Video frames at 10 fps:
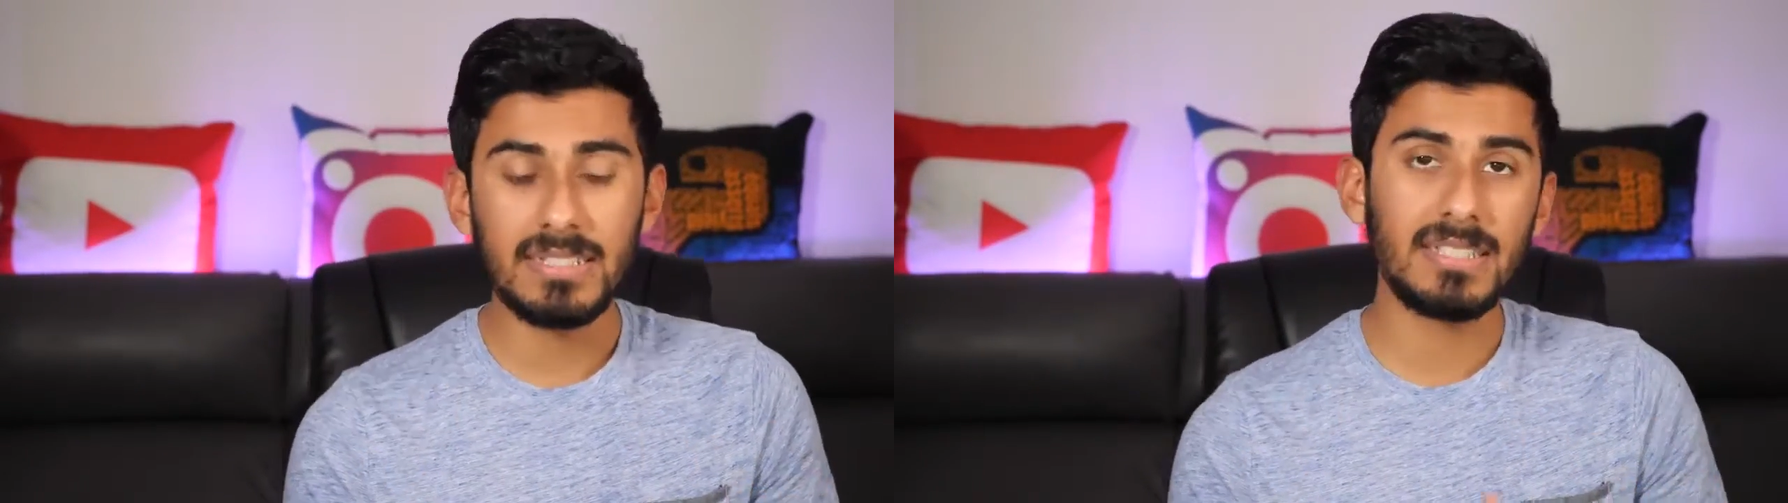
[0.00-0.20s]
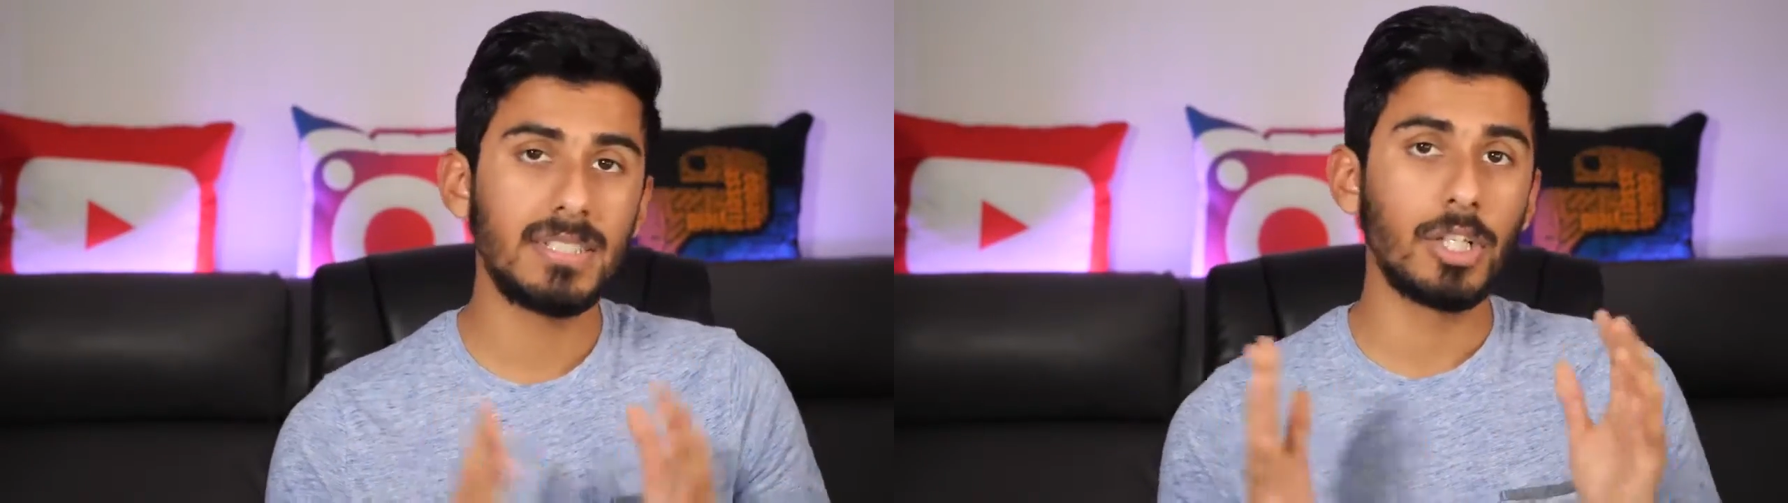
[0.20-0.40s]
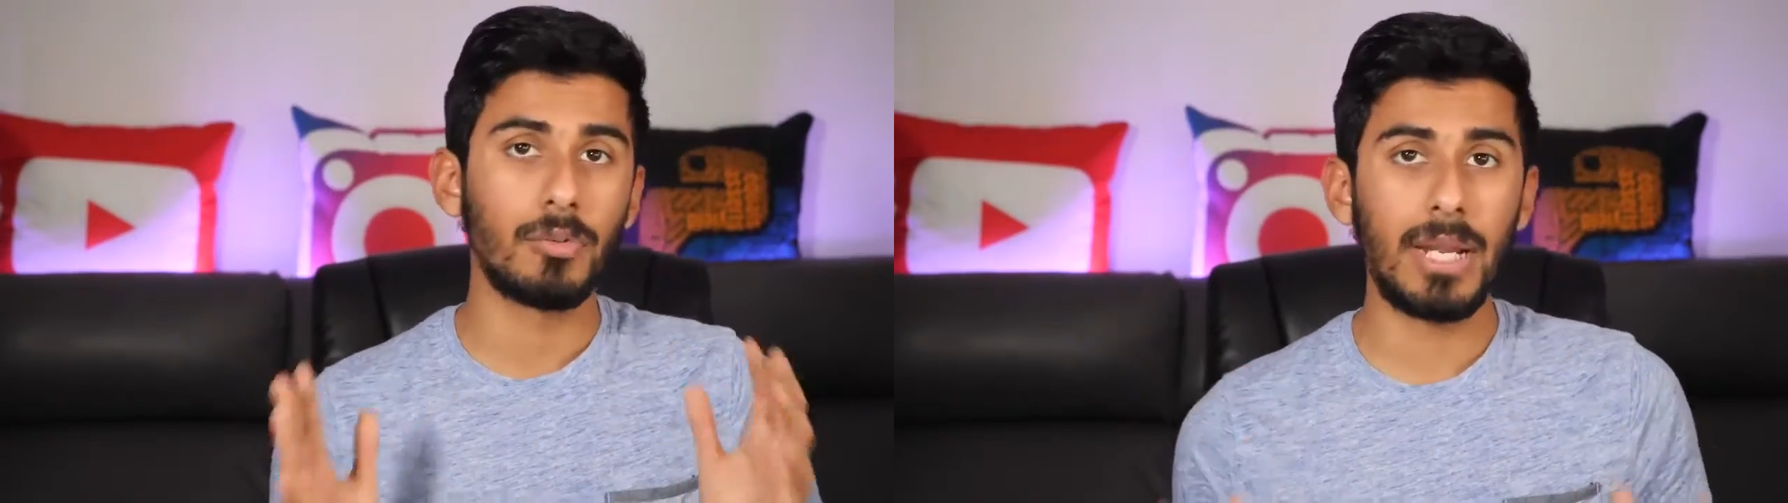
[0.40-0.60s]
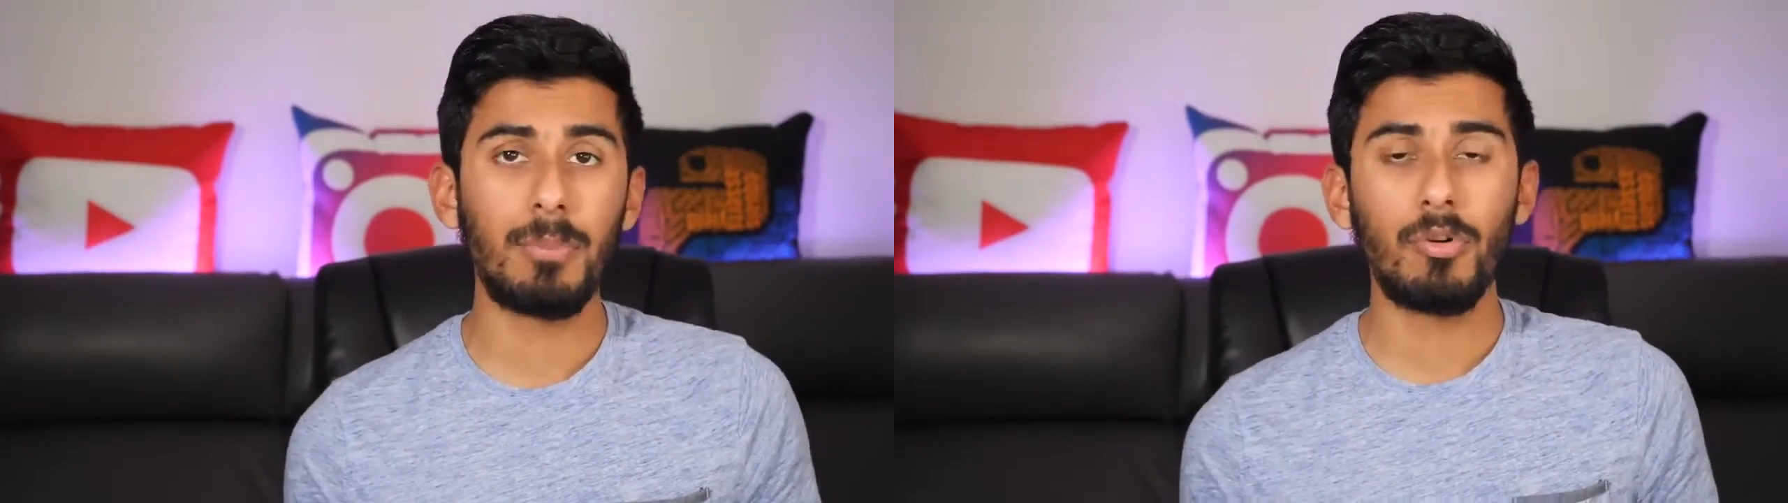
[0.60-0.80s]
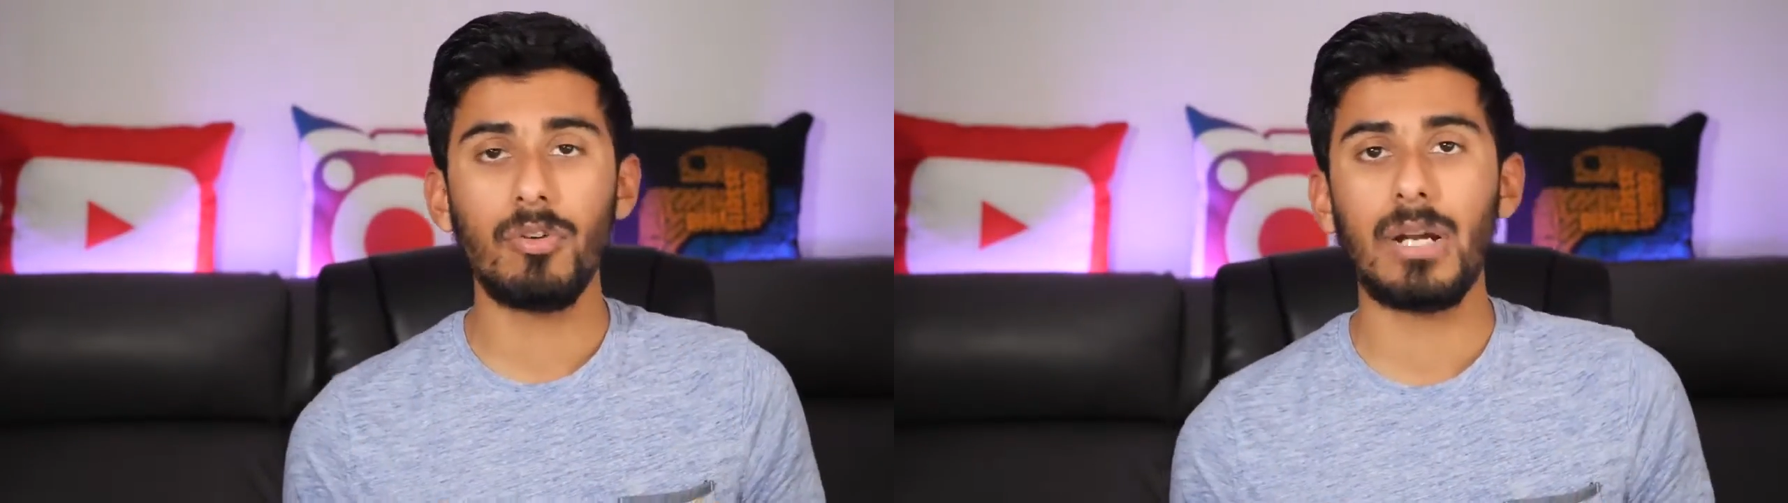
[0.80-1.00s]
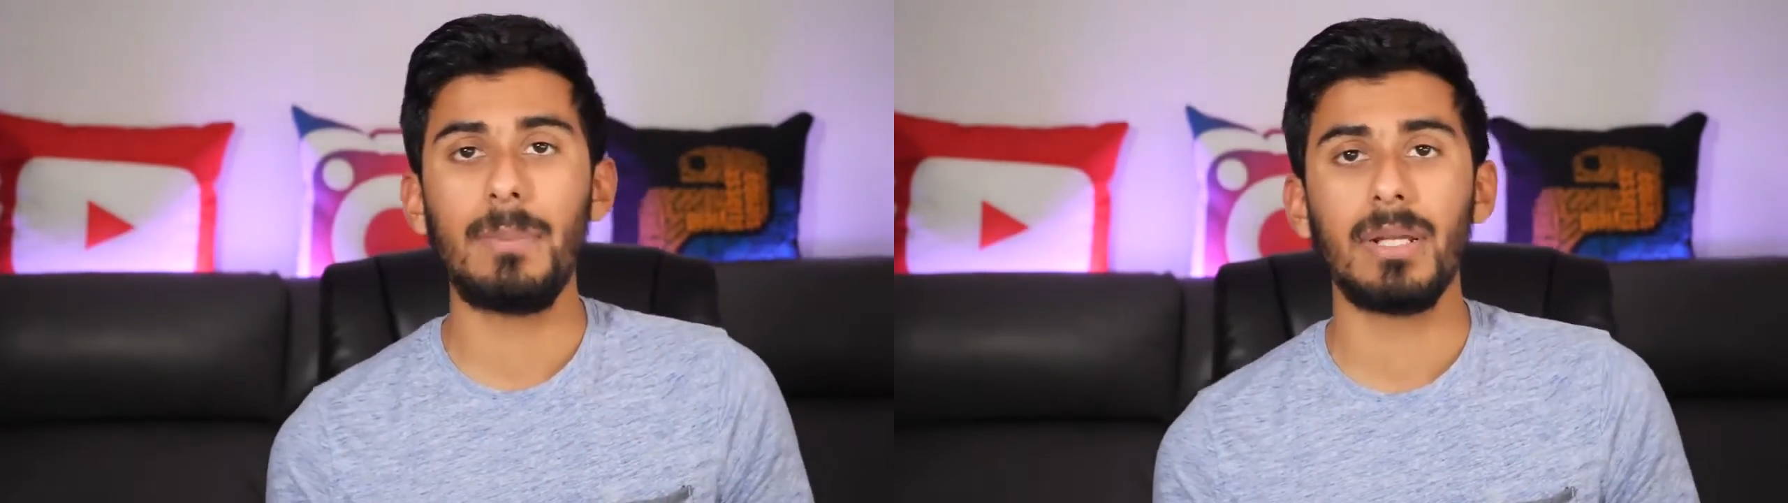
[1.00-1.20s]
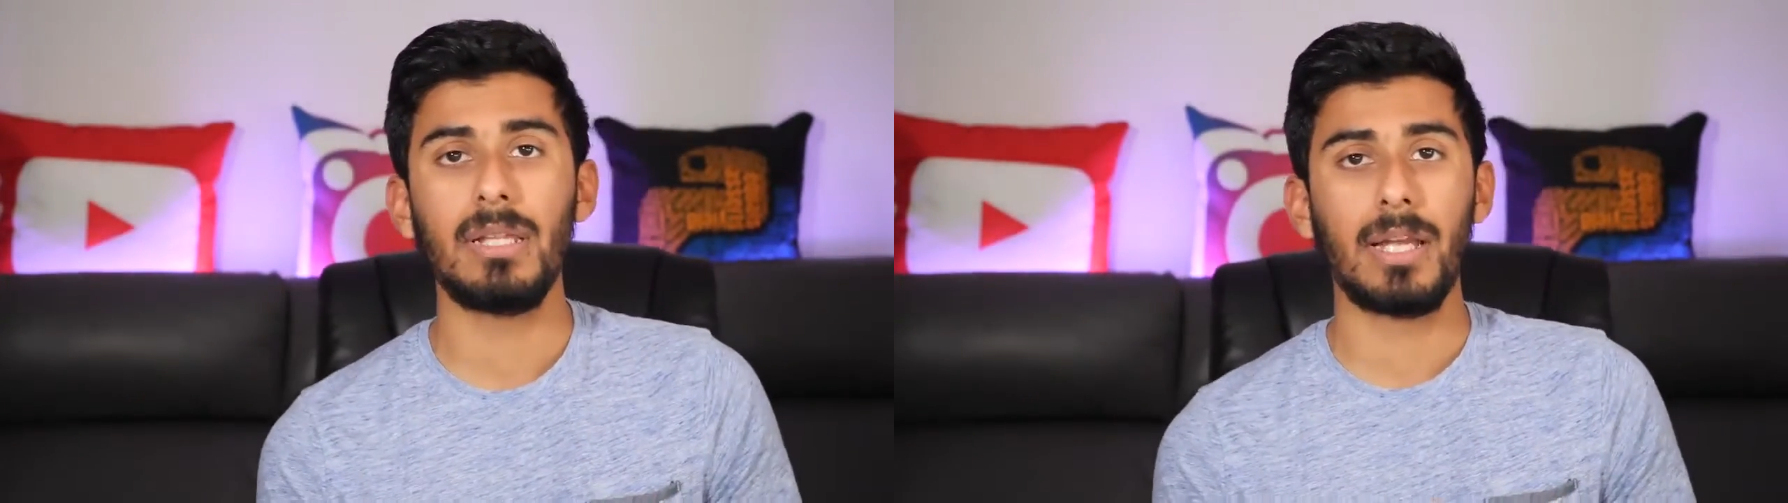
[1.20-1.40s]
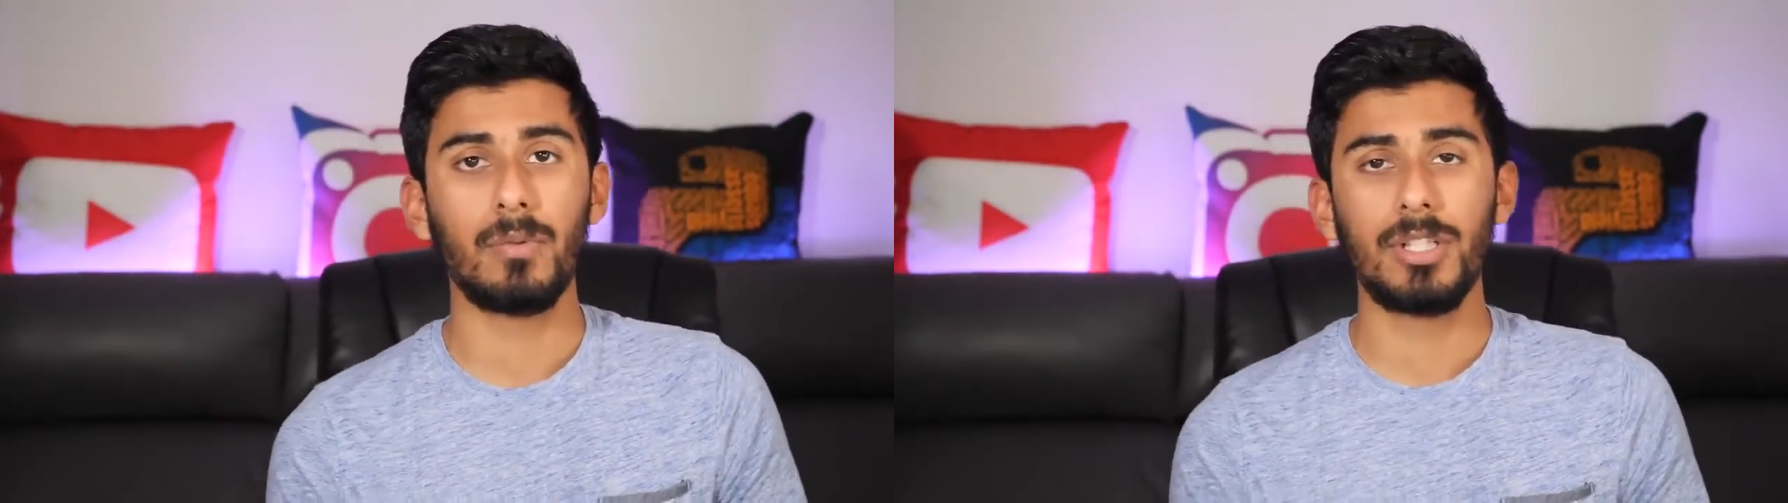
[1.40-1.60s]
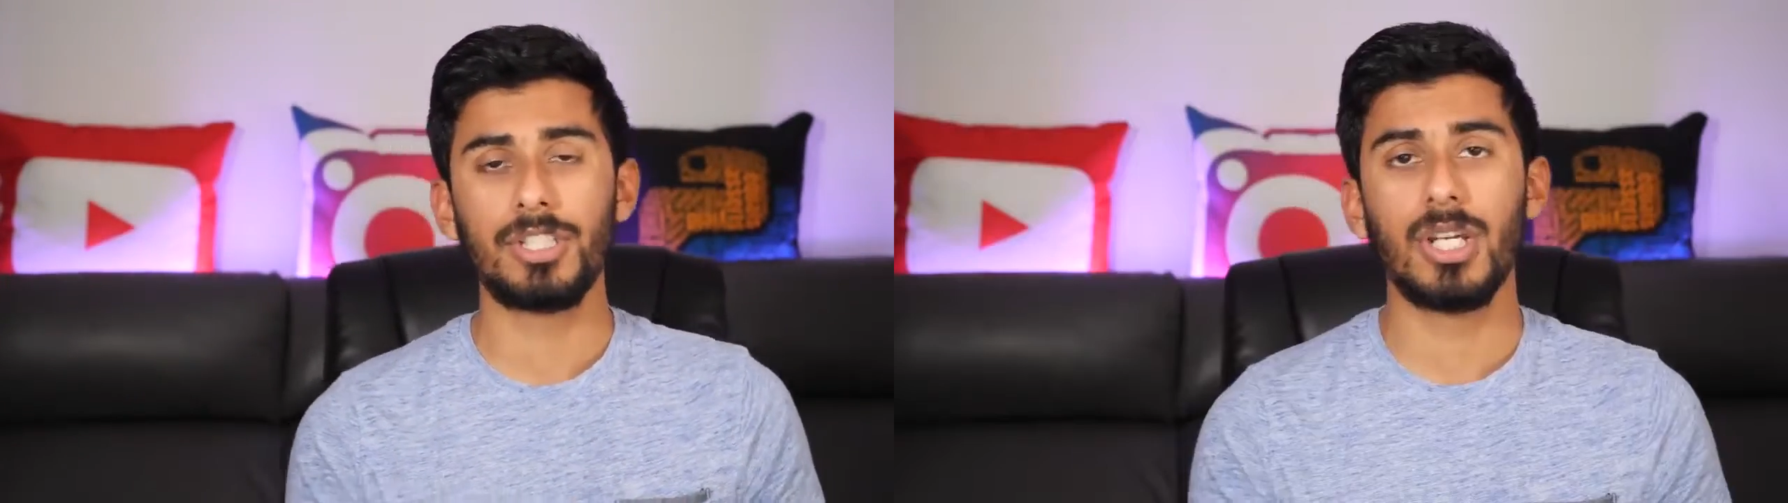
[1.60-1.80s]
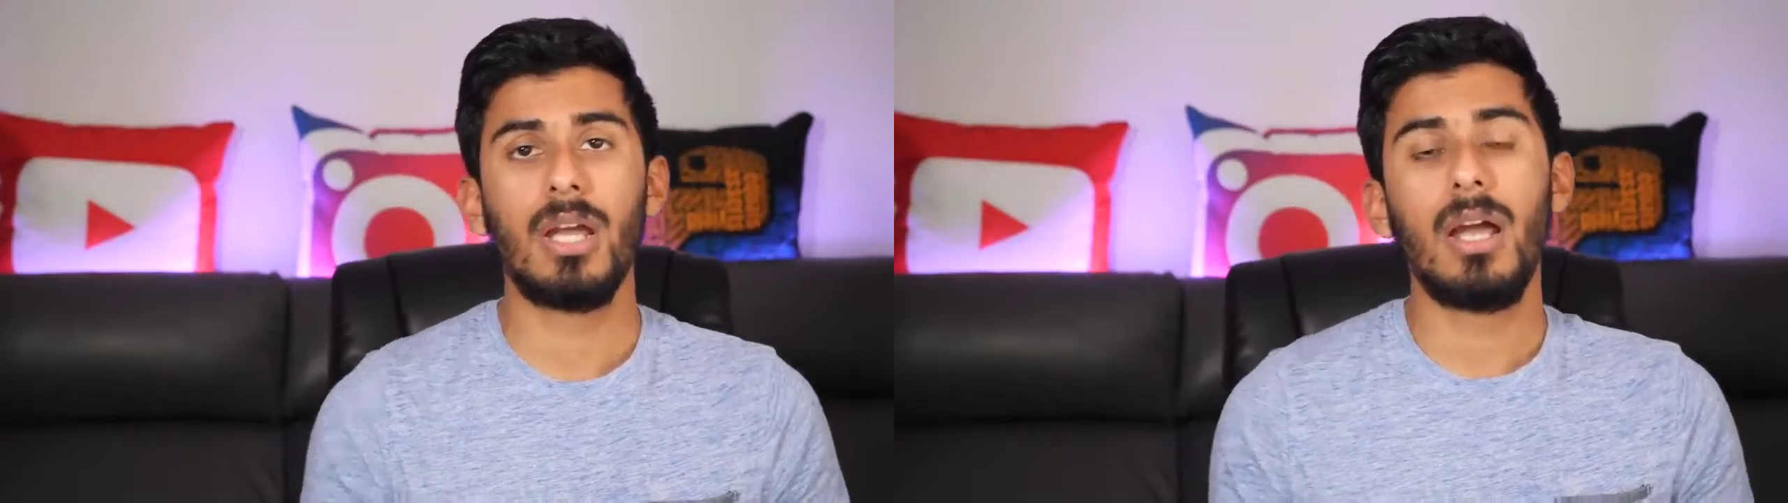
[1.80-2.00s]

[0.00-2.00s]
This is a great programming language,